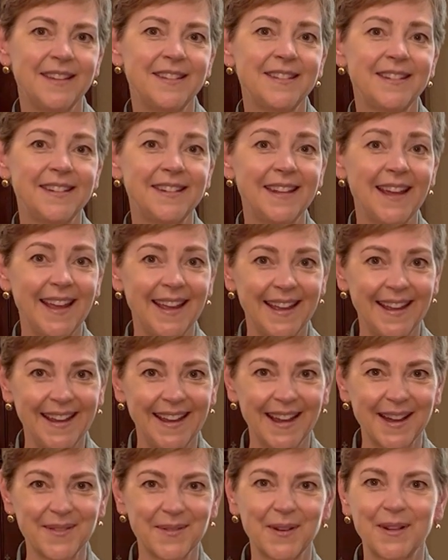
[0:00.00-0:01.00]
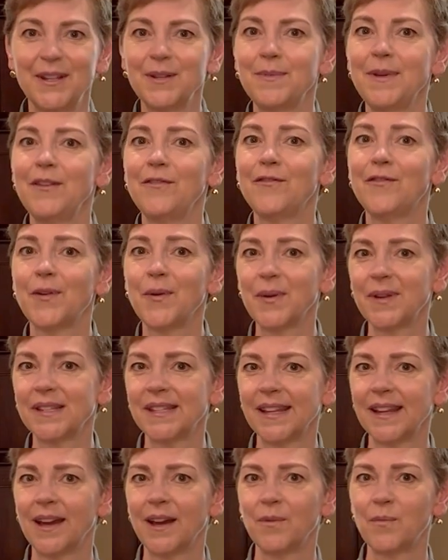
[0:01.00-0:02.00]
Today, I'm going to be
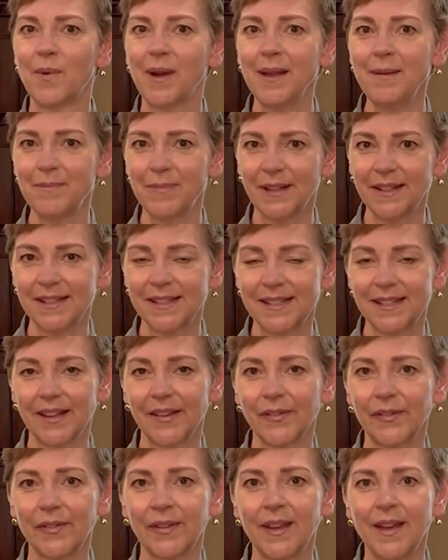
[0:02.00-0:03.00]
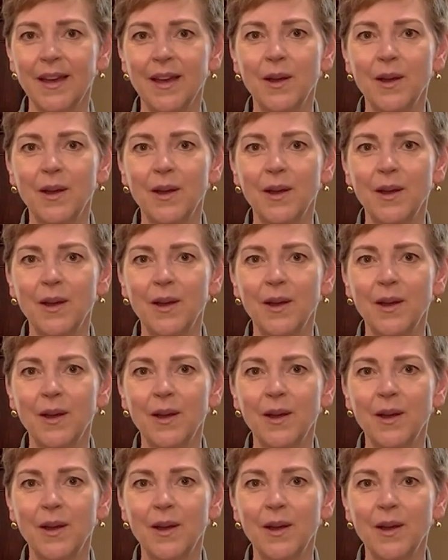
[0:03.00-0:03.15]
focusing on white blood cells.